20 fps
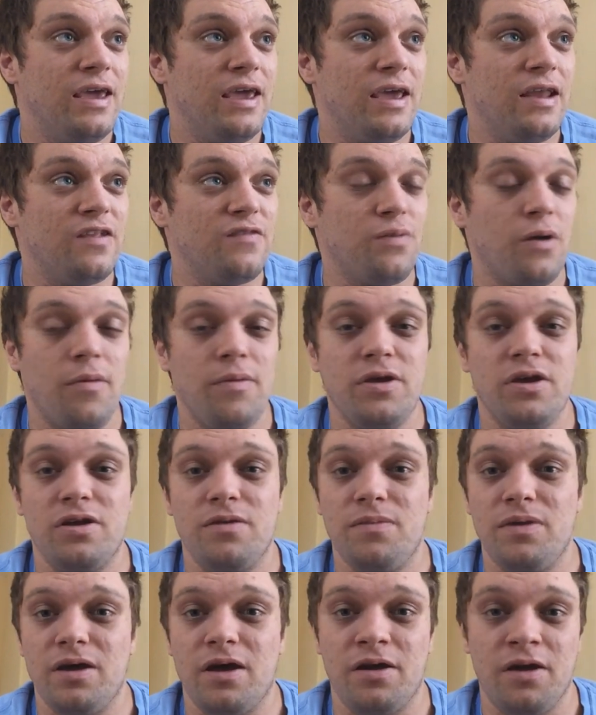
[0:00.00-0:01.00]
And it's probably
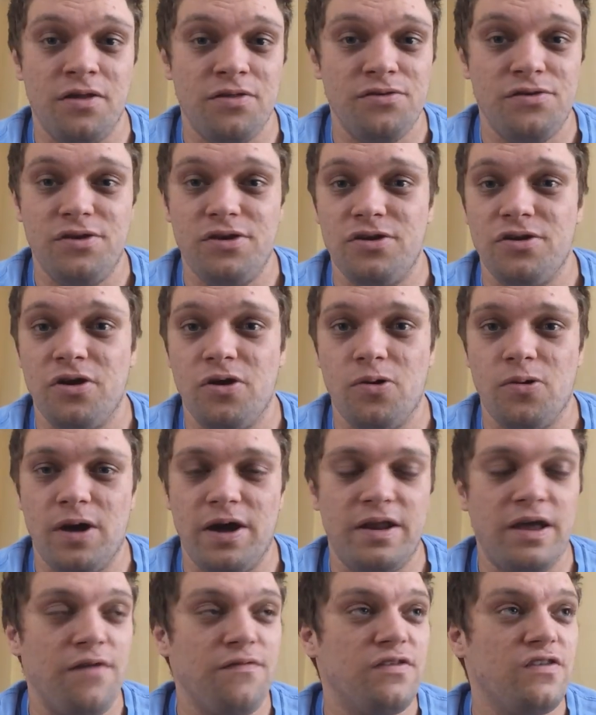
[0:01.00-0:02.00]
going to be another, you know,
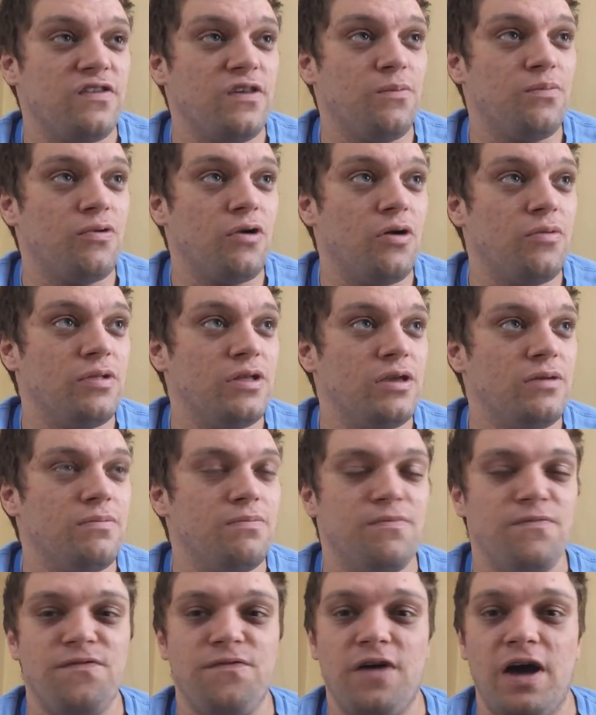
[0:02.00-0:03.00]
I'd have to say probably
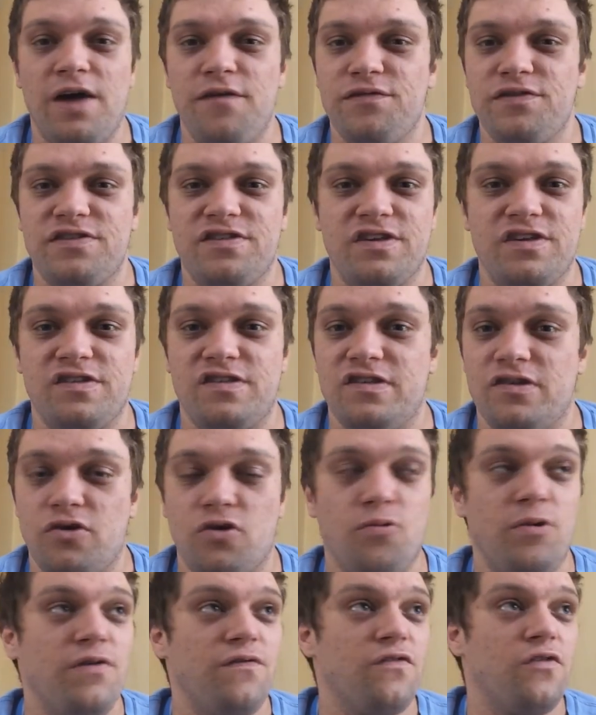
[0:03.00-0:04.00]

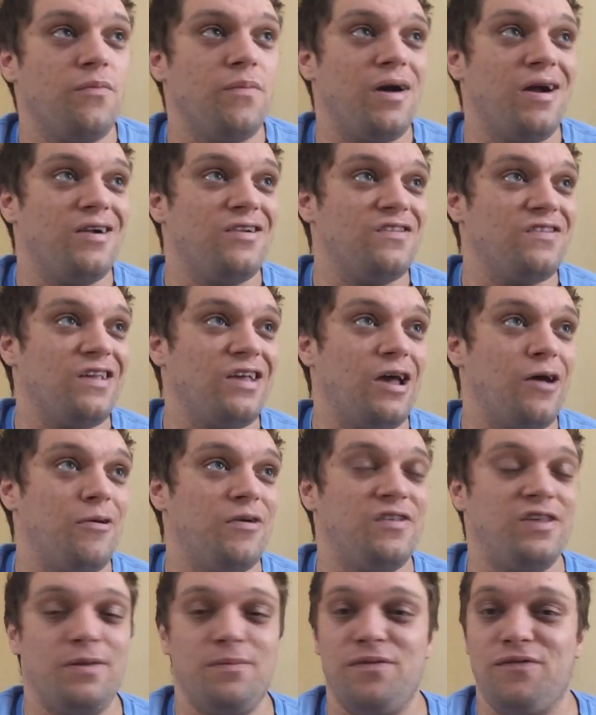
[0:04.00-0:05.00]
5-6-0 win for Bayern, just like
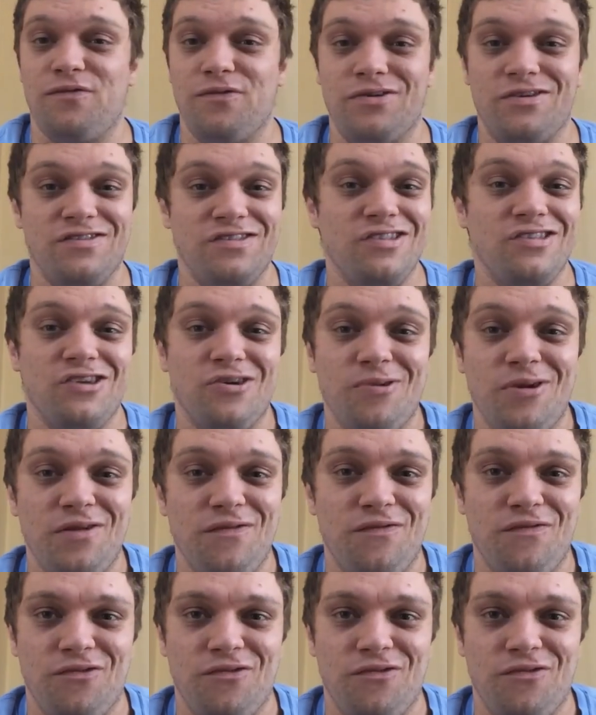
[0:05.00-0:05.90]
how I said before, because it's already